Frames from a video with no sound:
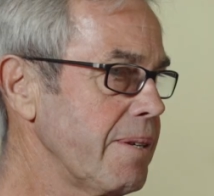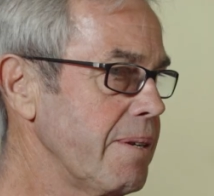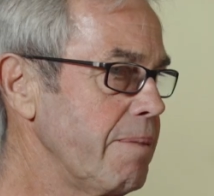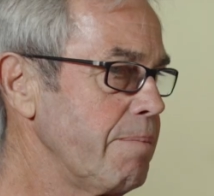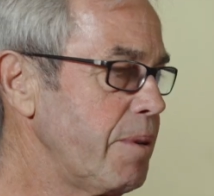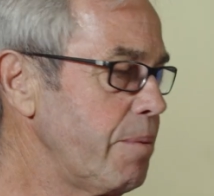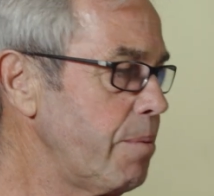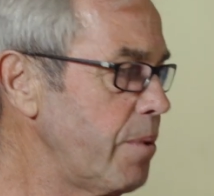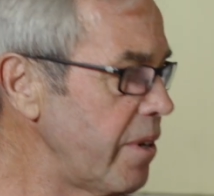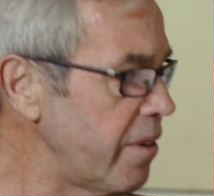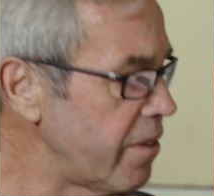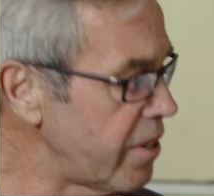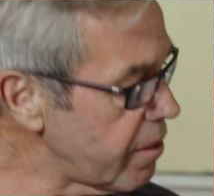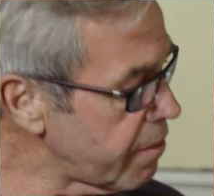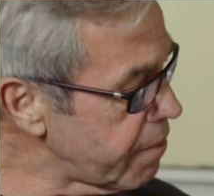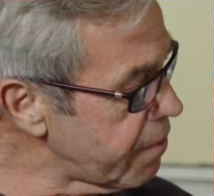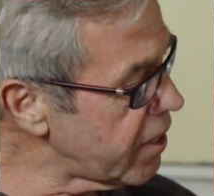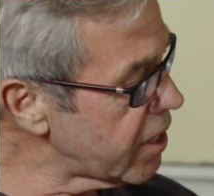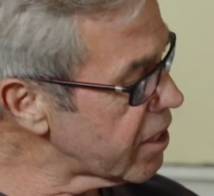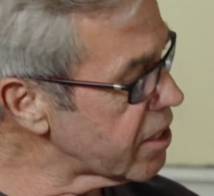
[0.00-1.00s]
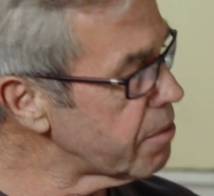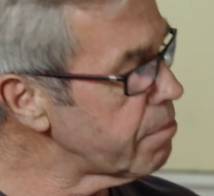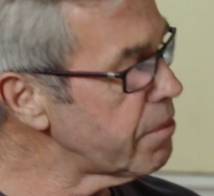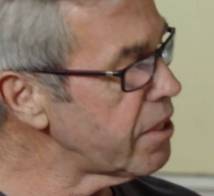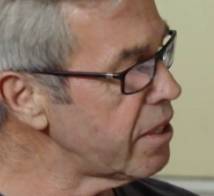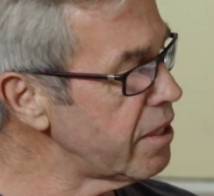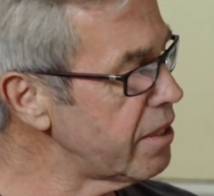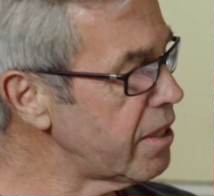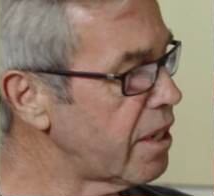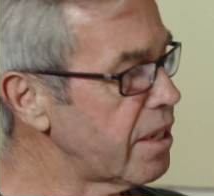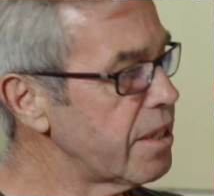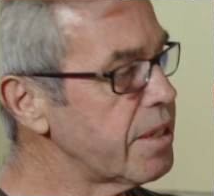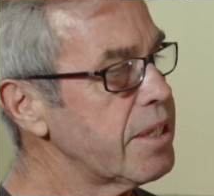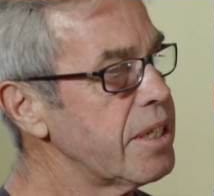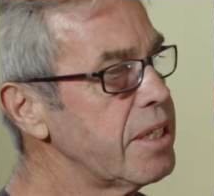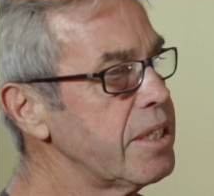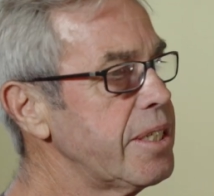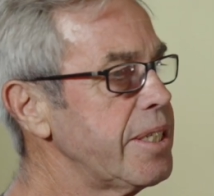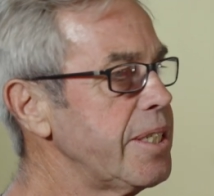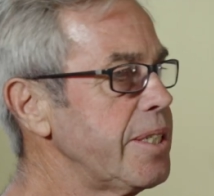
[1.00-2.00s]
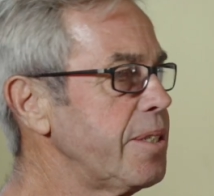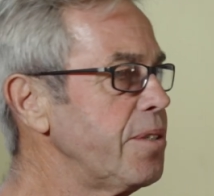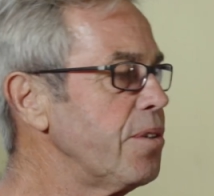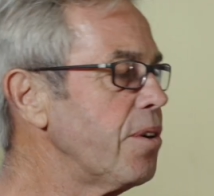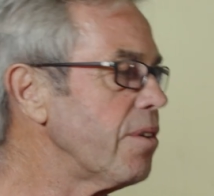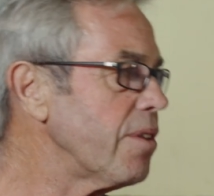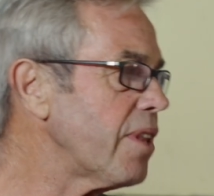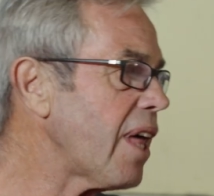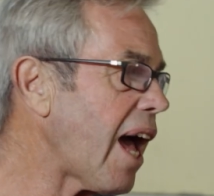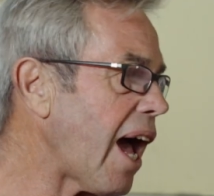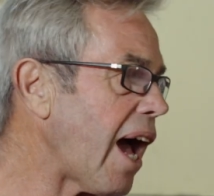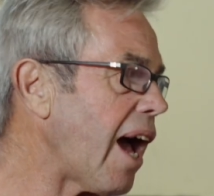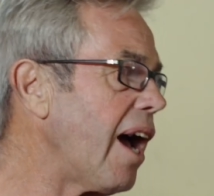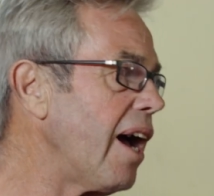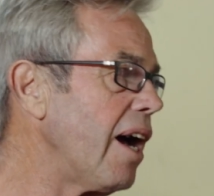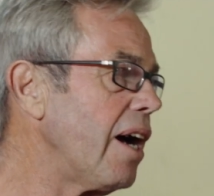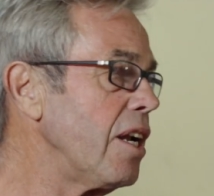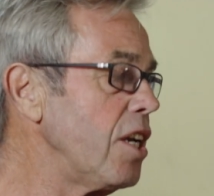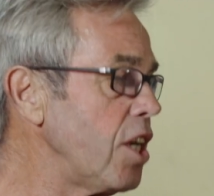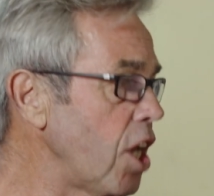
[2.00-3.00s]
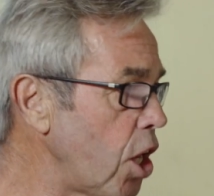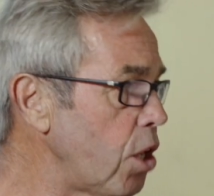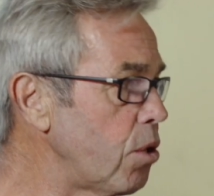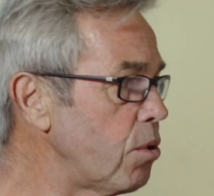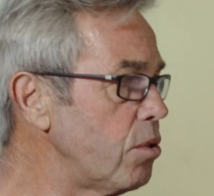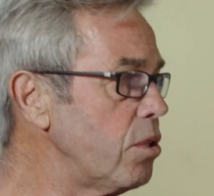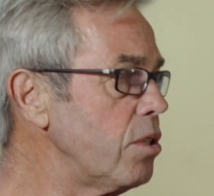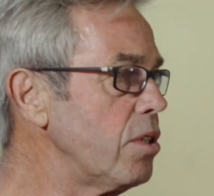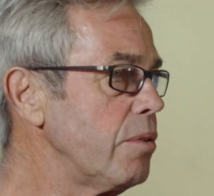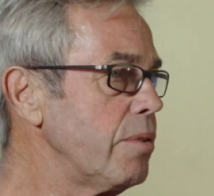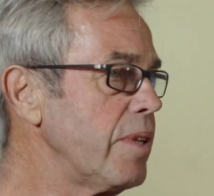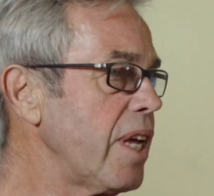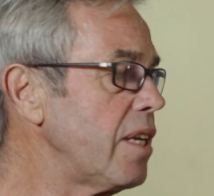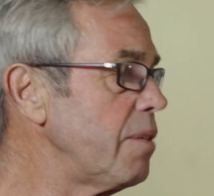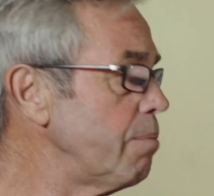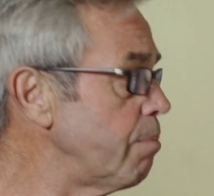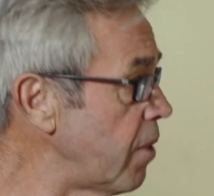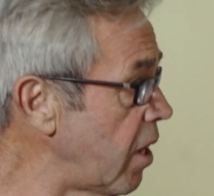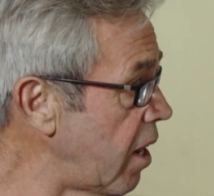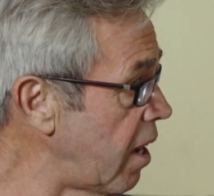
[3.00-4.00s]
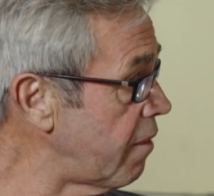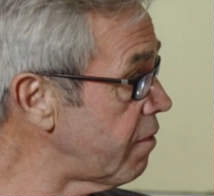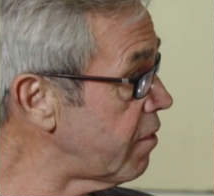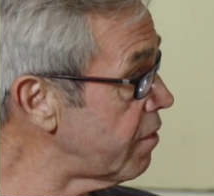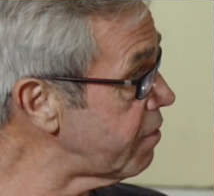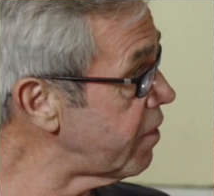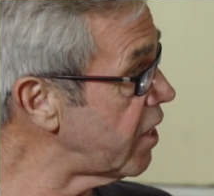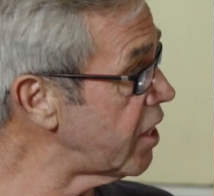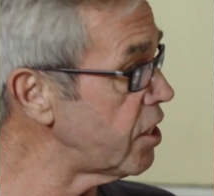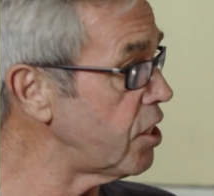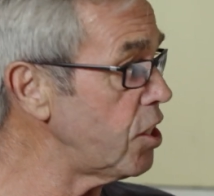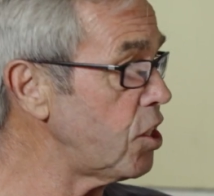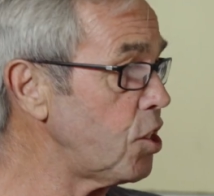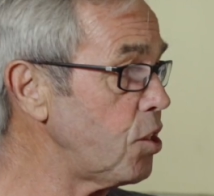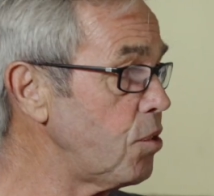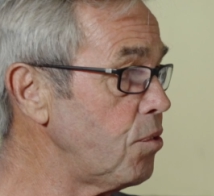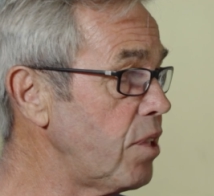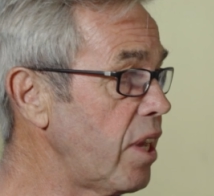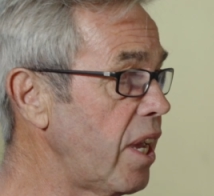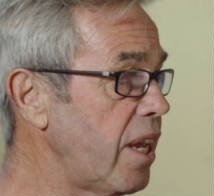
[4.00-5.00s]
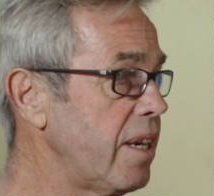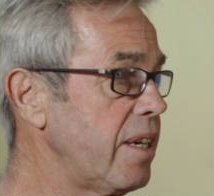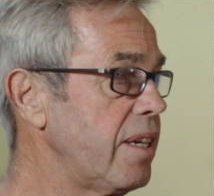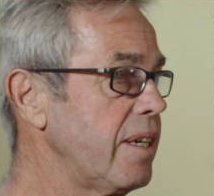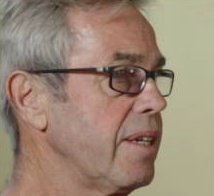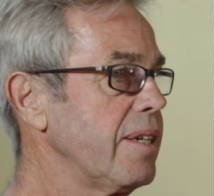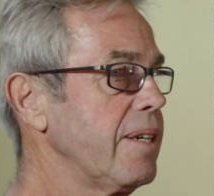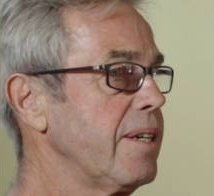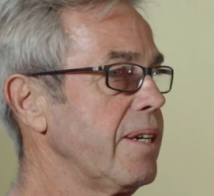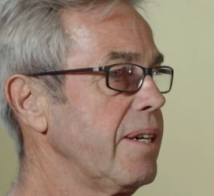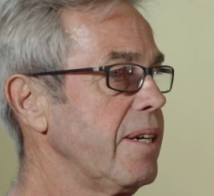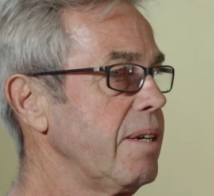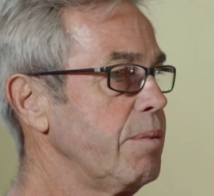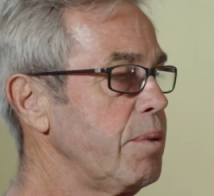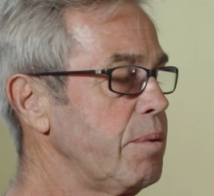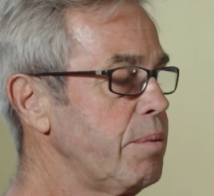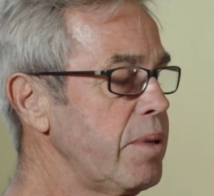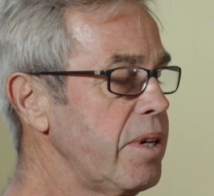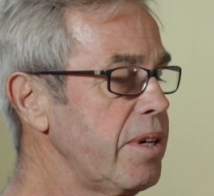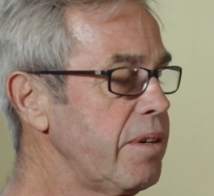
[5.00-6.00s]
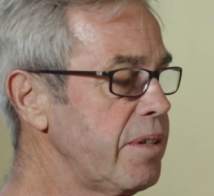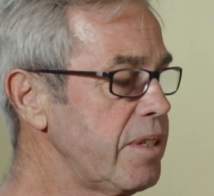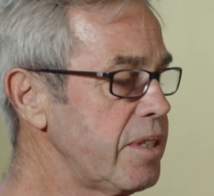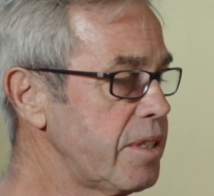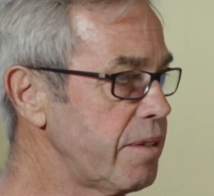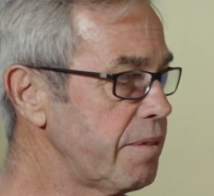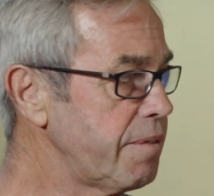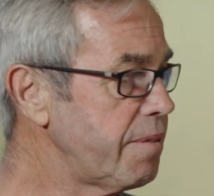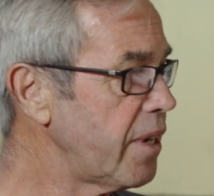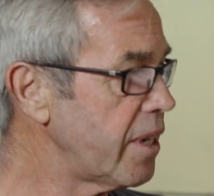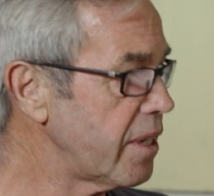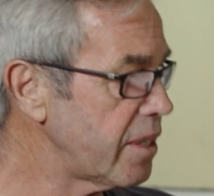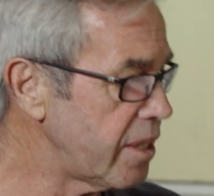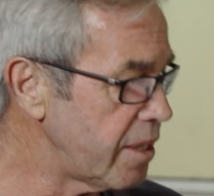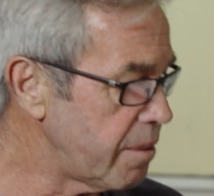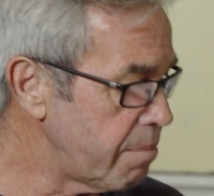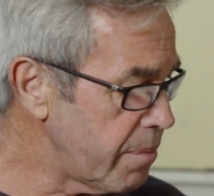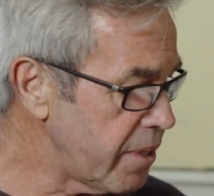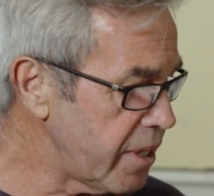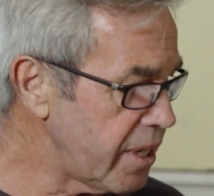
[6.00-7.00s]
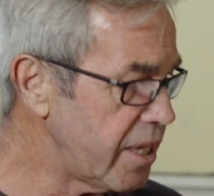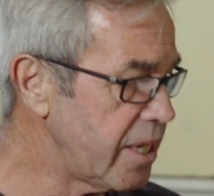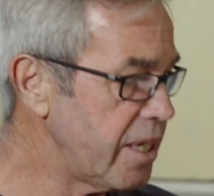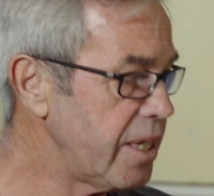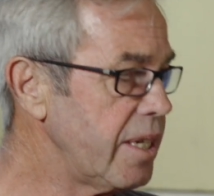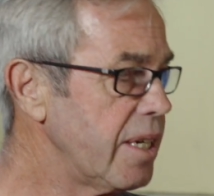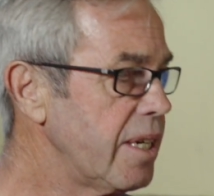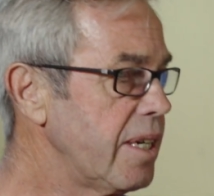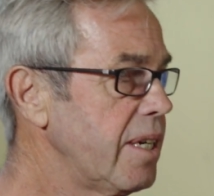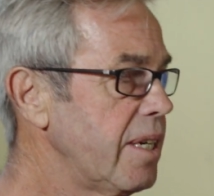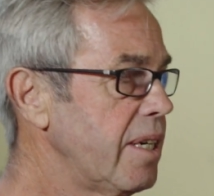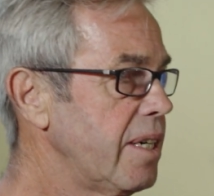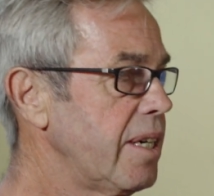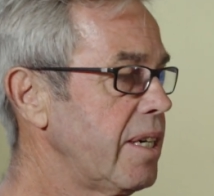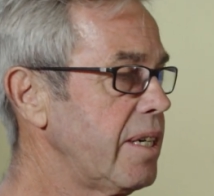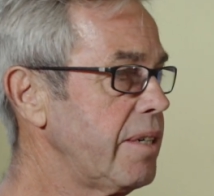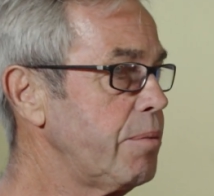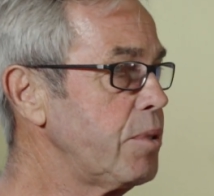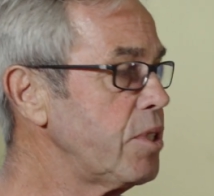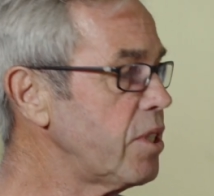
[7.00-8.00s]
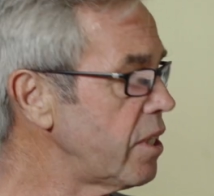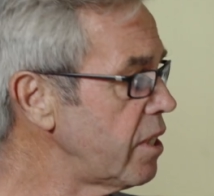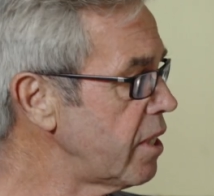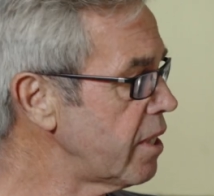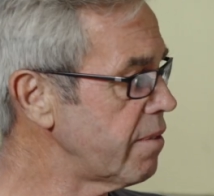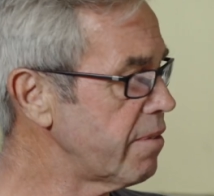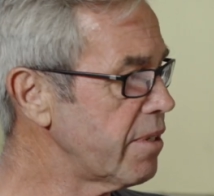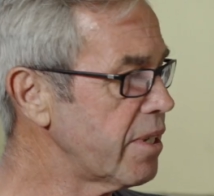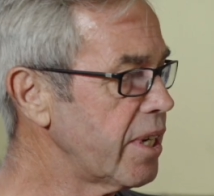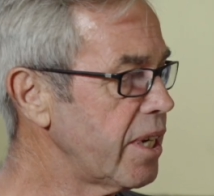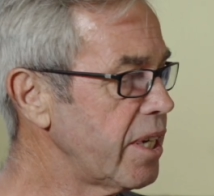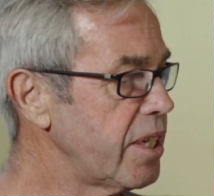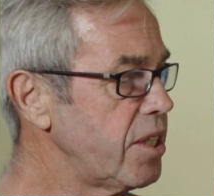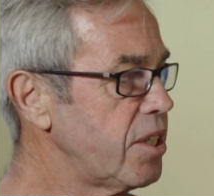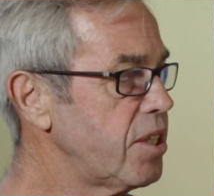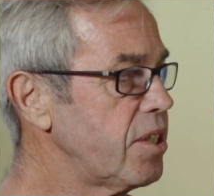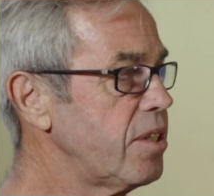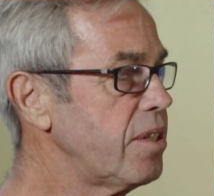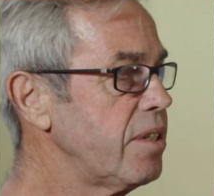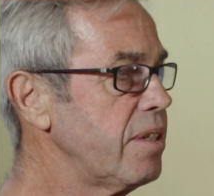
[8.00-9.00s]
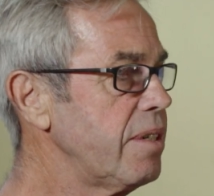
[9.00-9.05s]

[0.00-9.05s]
But where it affects me, Nath, is not that alone. That might have affected you then. But where it's affected me was another occasion.